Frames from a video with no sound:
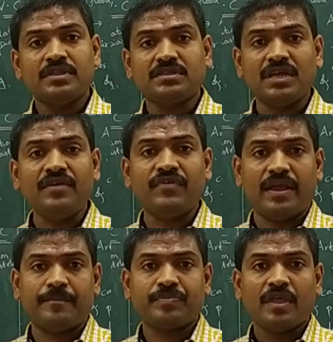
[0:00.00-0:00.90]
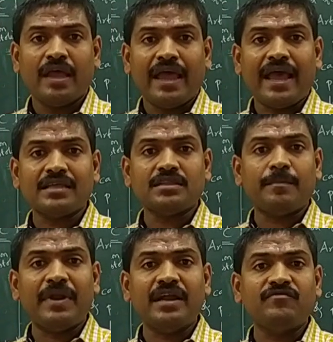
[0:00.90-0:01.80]
same way, as the
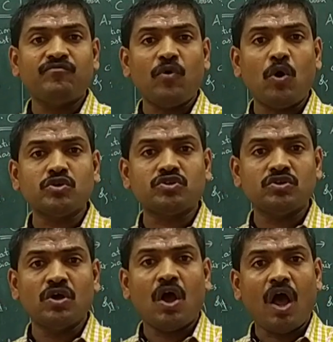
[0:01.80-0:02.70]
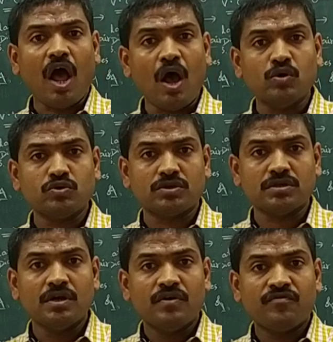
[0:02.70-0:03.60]
blood flows
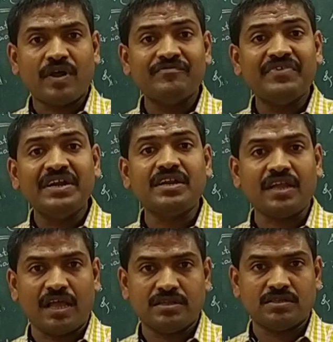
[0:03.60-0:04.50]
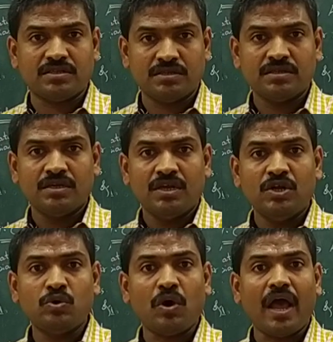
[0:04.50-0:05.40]
out from ventricles
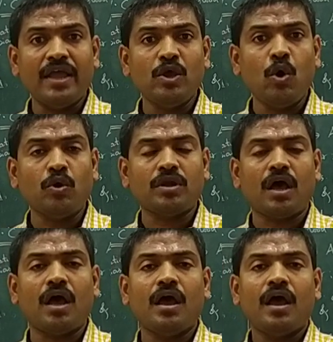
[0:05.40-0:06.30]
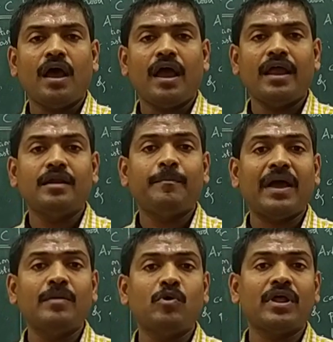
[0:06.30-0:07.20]
into aorta and
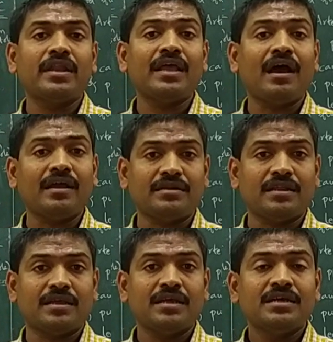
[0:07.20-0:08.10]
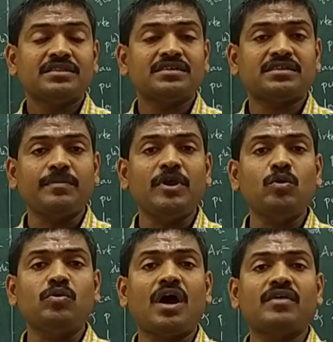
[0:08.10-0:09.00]
pulmonary artery, the
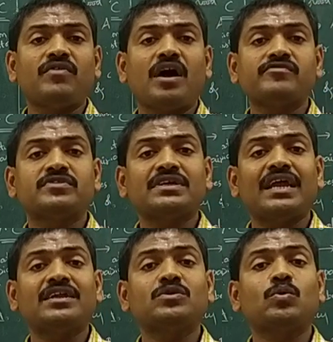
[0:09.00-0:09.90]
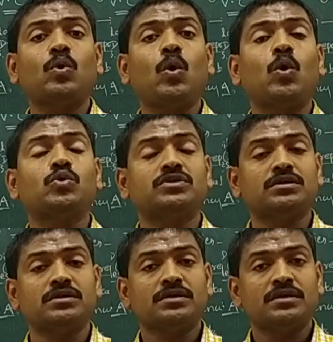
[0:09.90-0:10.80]
semilunar valves get
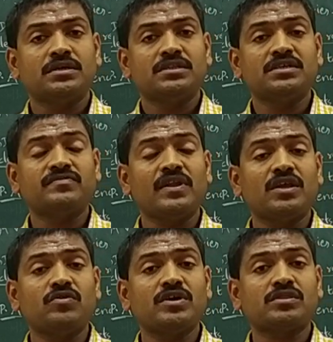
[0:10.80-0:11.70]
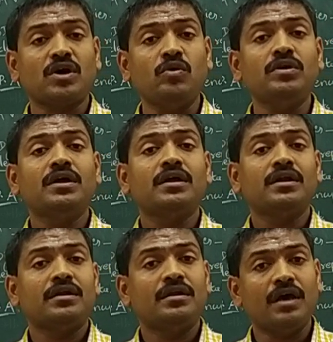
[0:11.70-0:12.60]
closed. This will give a
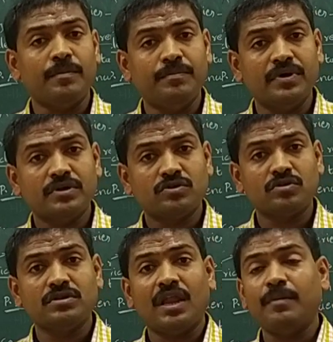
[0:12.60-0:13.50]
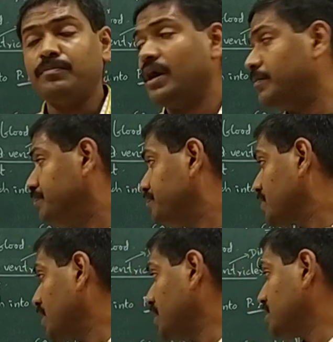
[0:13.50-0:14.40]
sound dub. So lub
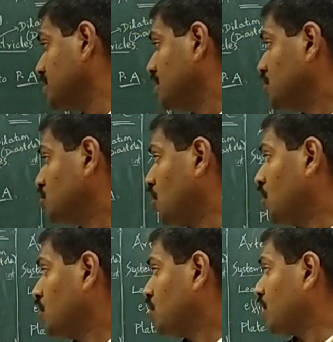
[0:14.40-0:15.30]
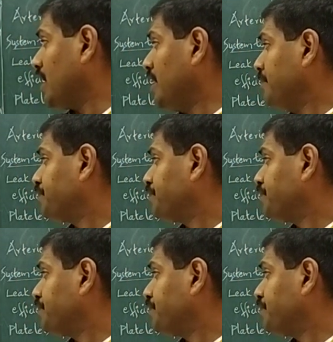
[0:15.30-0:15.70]
dub. Right. So totally,